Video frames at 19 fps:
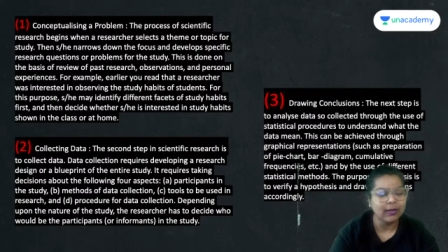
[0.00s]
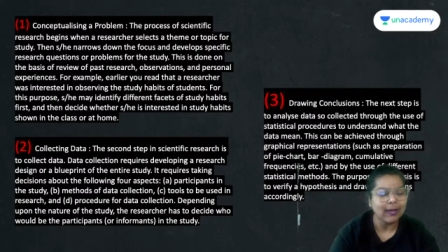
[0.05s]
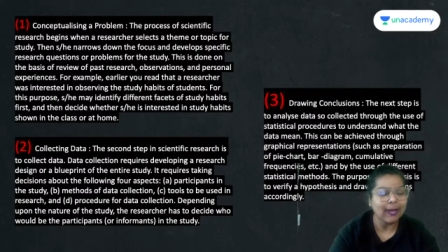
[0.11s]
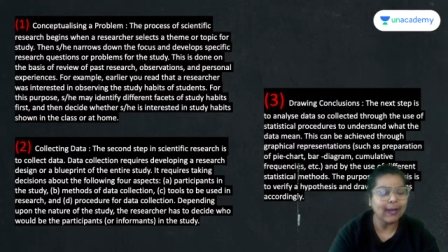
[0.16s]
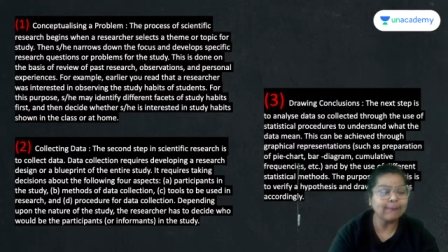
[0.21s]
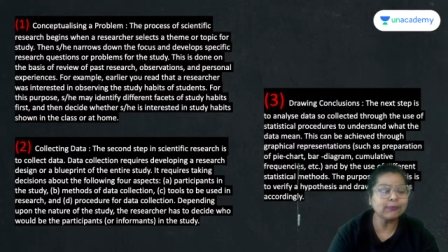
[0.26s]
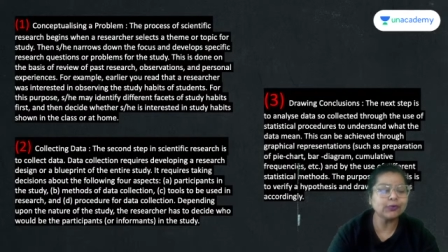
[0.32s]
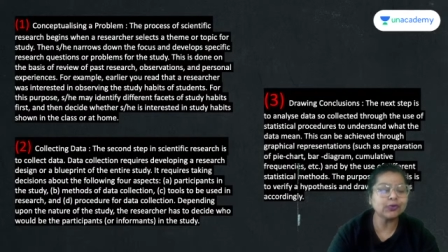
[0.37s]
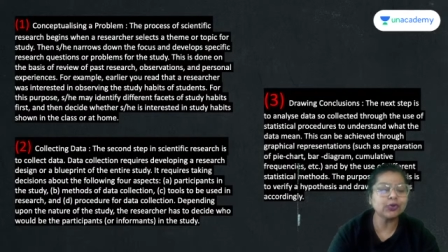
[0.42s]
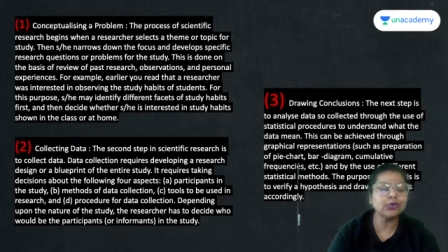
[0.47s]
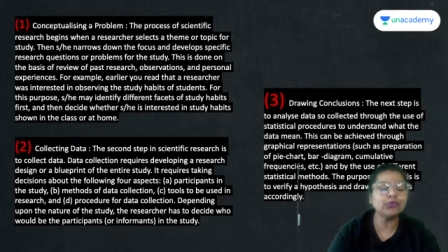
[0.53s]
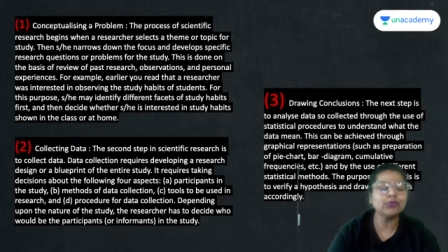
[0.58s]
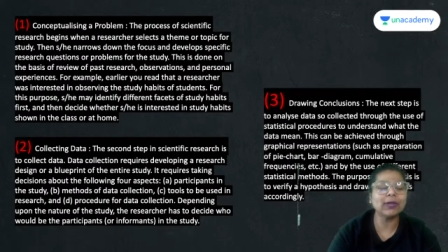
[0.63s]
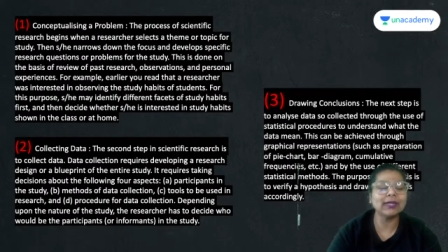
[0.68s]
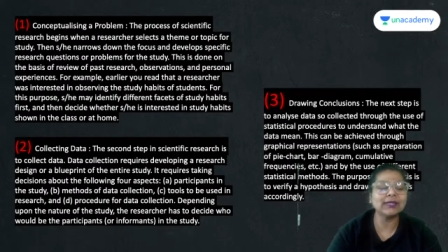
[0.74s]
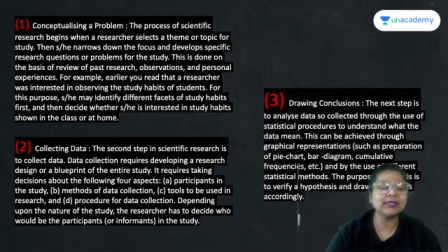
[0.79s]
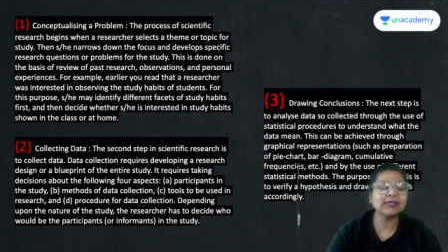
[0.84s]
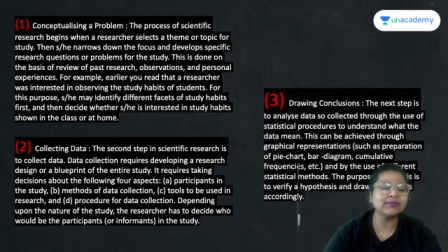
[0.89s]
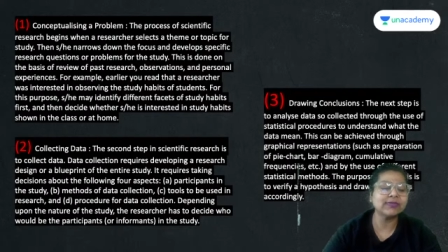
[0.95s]
I'm sure you
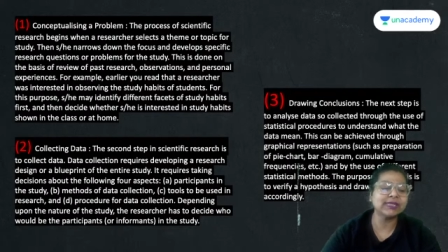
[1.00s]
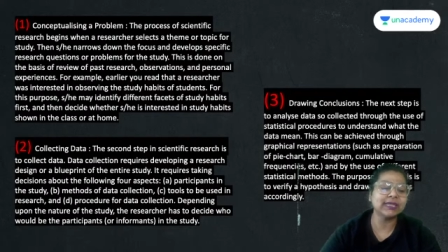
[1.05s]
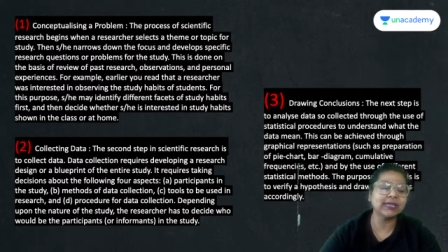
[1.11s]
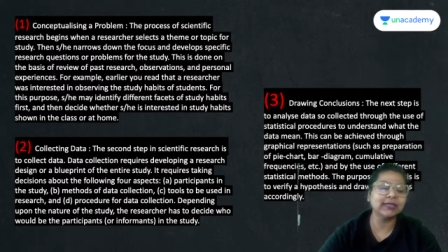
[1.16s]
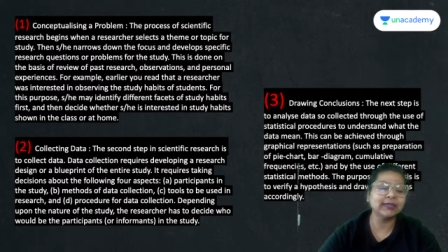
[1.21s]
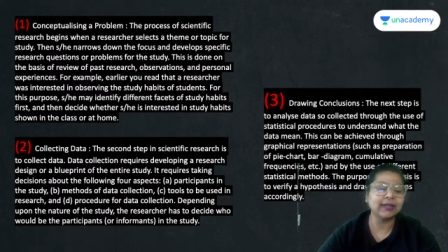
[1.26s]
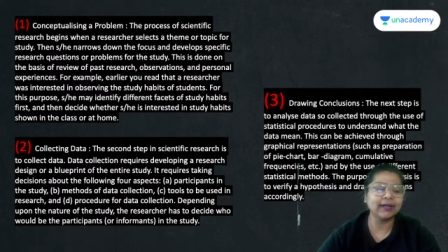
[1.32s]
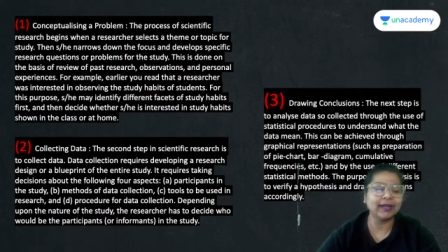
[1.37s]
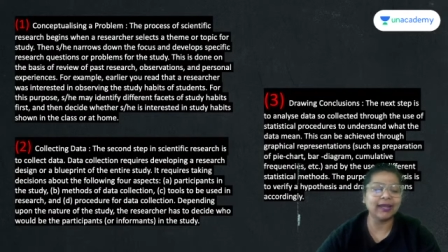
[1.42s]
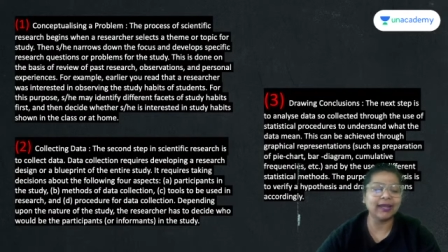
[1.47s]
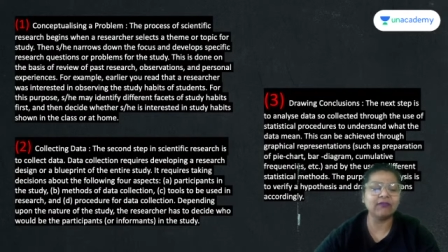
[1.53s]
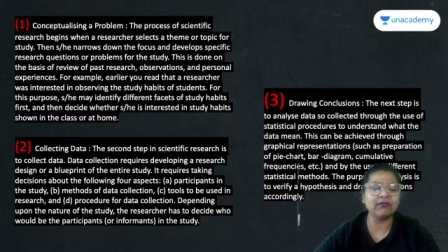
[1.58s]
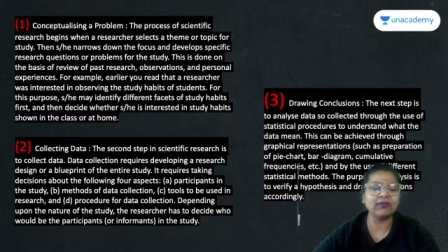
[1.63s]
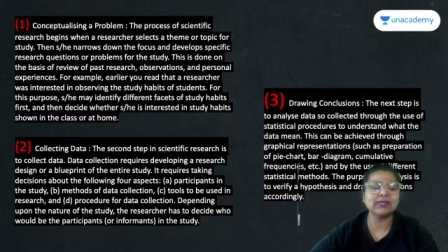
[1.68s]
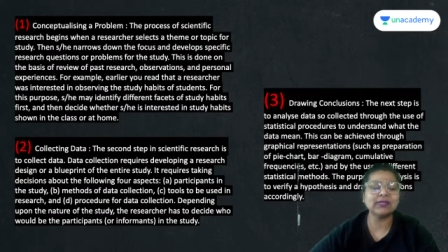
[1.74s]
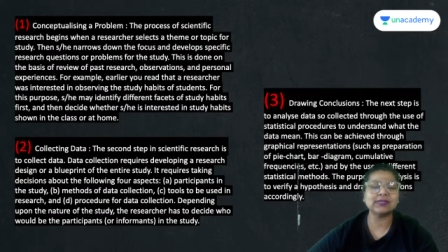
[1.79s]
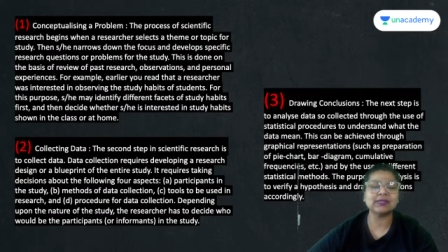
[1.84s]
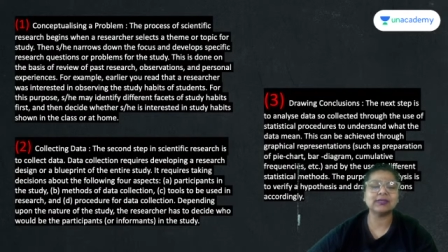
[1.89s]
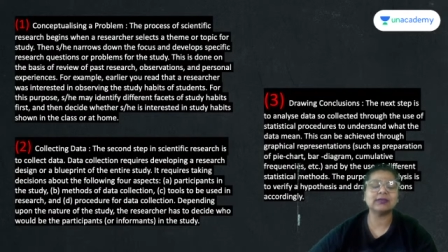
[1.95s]
guys have seen that
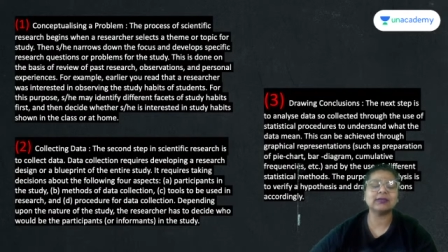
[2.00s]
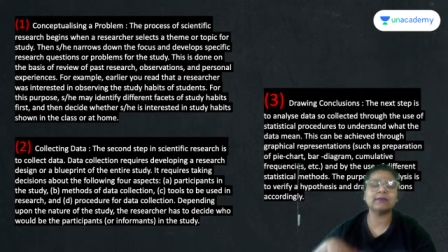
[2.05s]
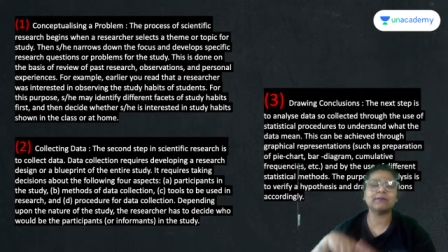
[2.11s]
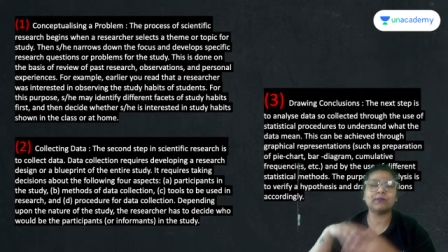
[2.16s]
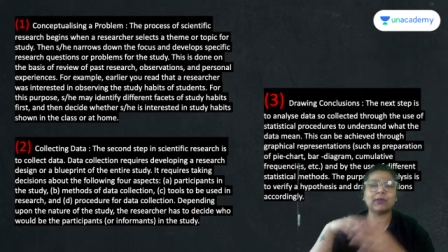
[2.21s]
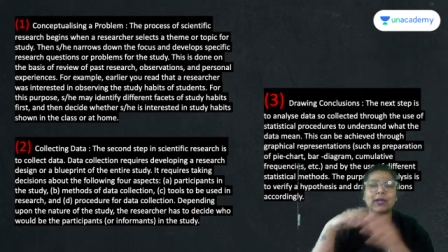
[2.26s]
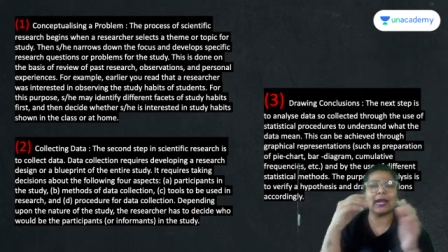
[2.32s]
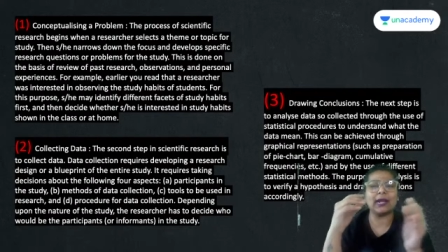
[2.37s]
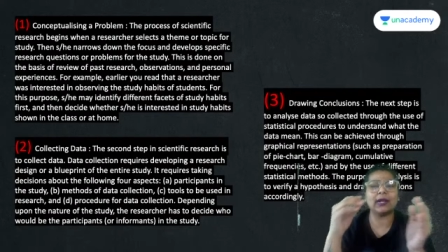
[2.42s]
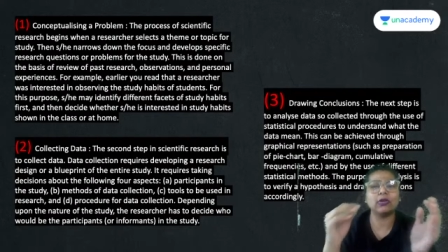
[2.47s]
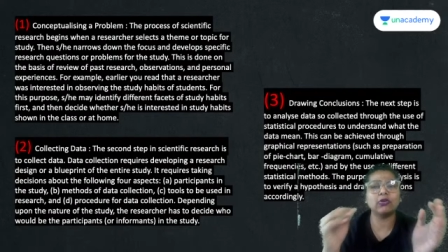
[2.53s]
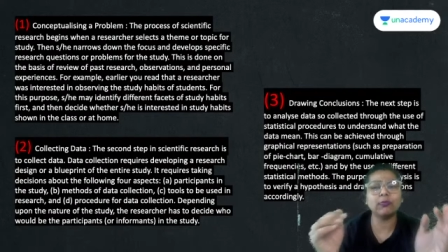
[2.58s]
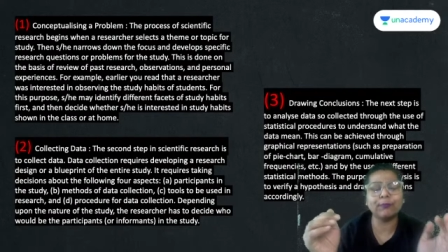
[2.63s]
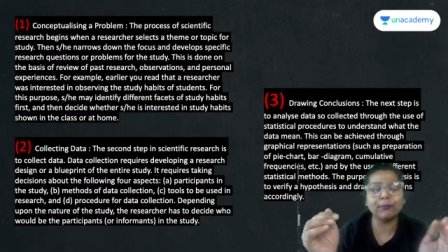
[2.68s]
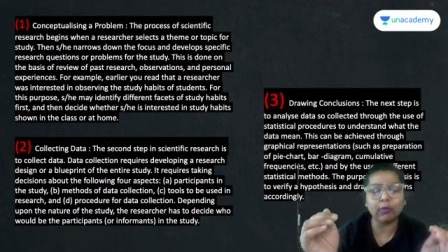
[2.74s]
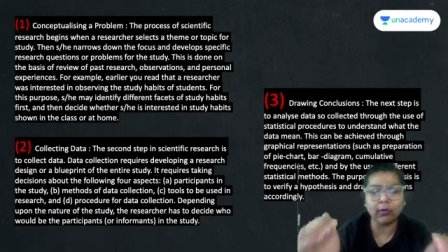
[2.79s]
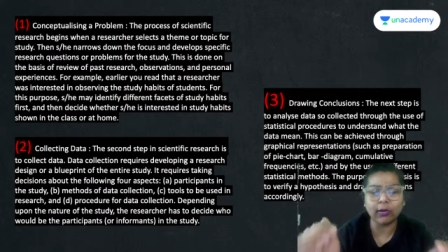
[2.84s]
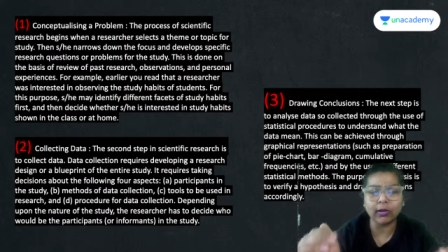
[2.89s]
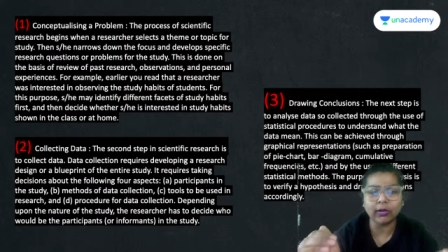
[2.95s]
every single brand or
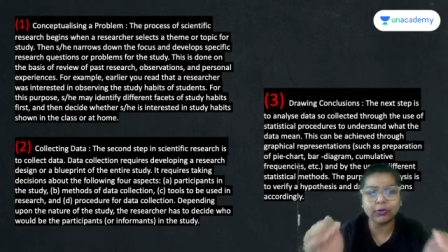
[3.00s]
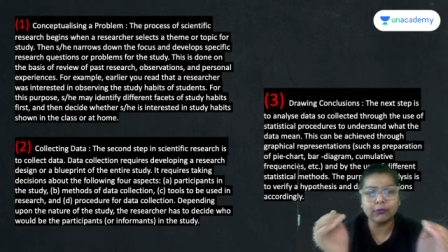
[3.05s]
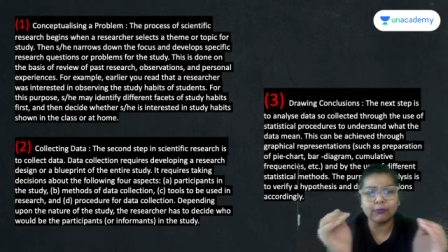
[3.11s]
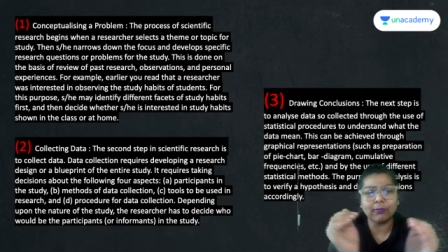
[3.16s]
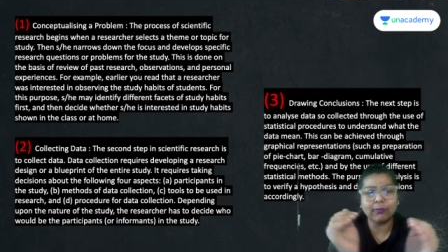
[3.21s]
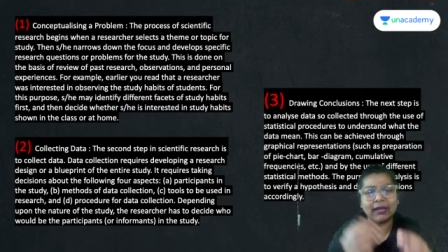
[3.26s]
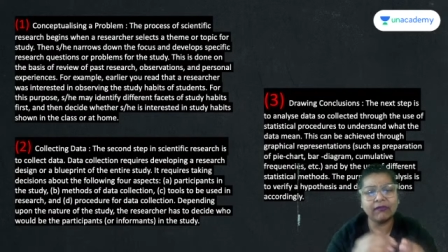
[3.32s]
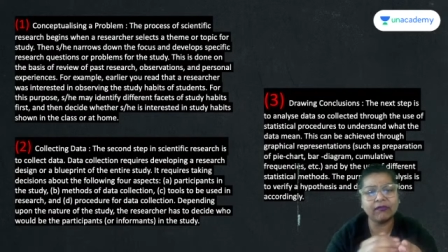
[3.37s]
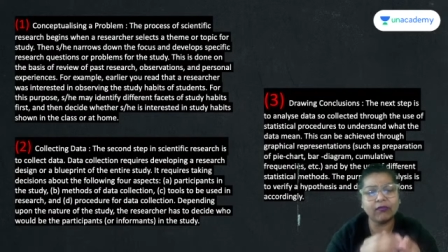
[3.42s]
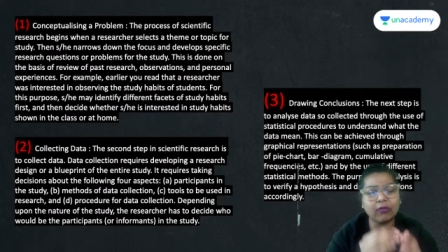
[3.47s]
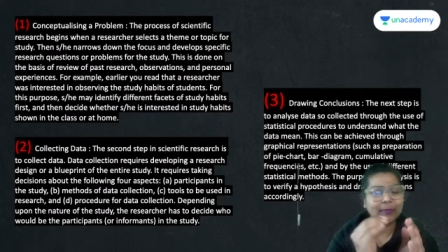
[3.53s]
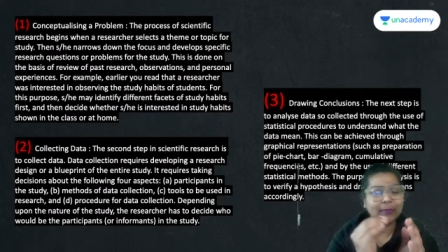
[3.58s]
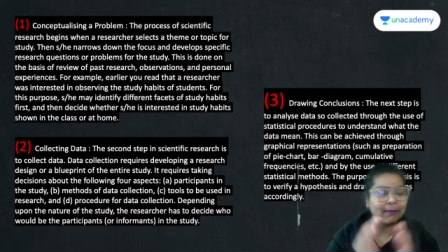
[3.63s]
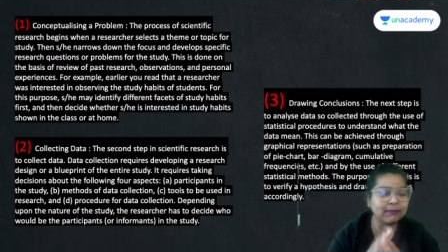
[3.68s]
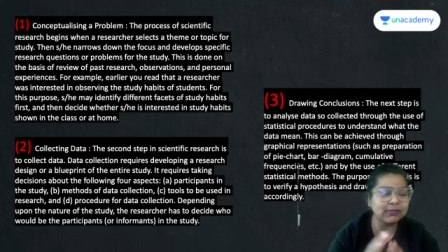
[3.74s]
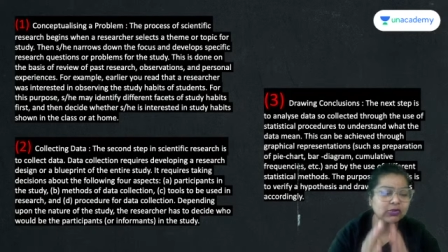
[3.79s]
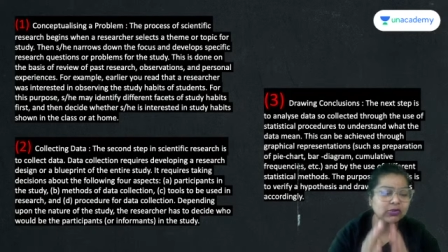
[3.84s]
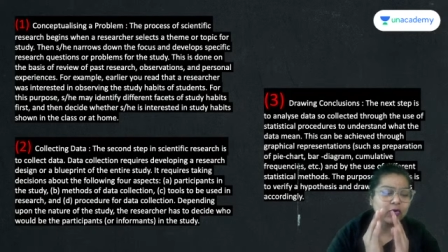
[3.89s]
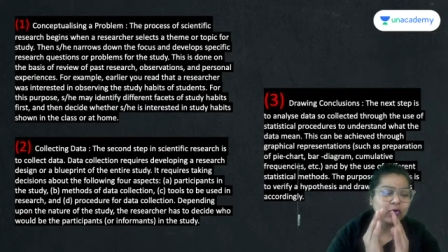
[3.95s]
product you buy from
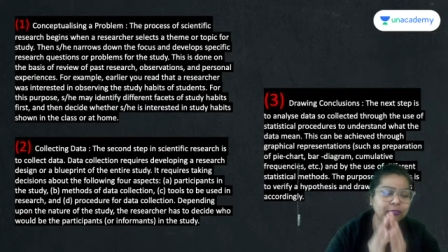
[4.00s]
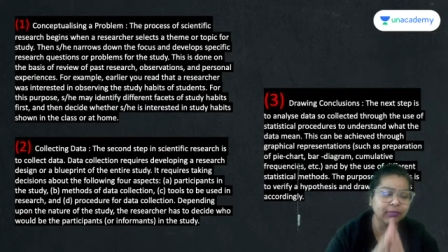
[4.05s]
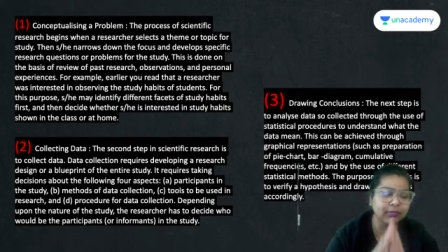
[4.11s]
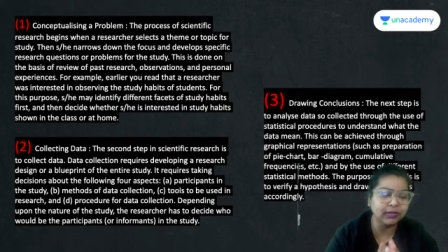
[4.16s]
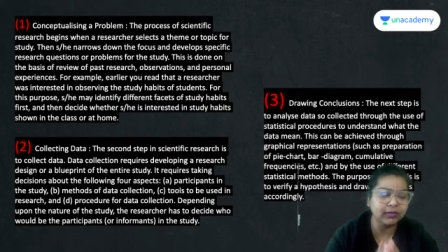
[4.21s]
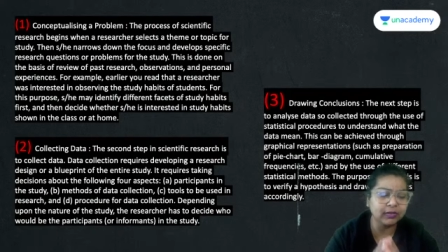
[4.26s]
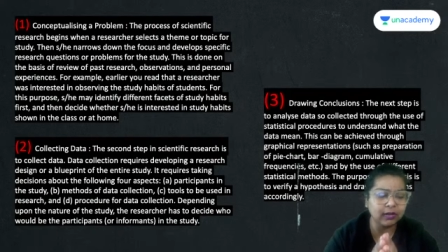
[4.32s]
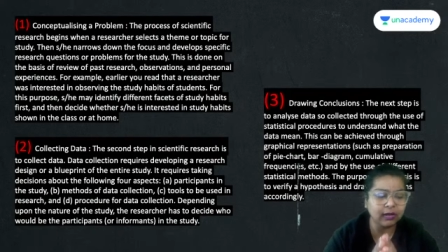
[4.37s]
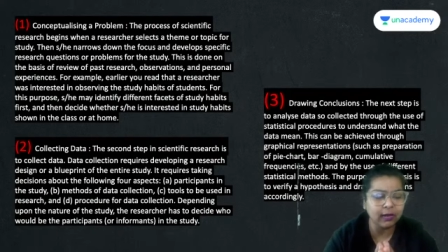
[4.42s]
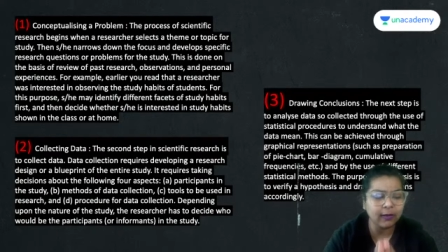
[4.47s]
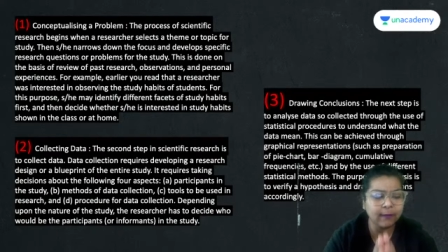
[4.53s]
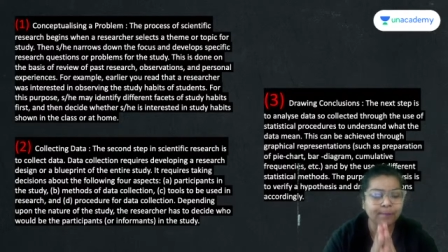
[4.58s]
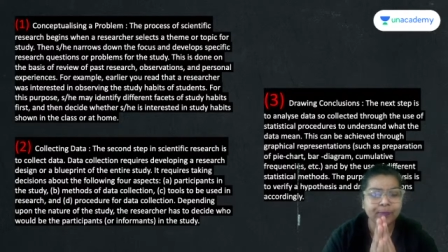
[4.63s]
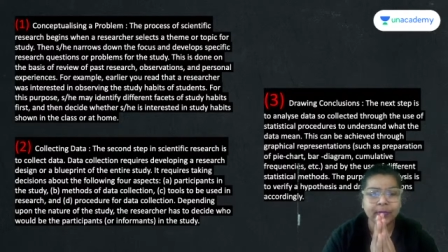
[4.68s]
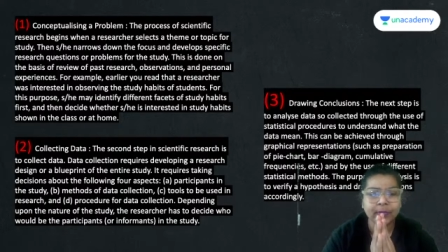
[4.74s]
Amazon, Mintra,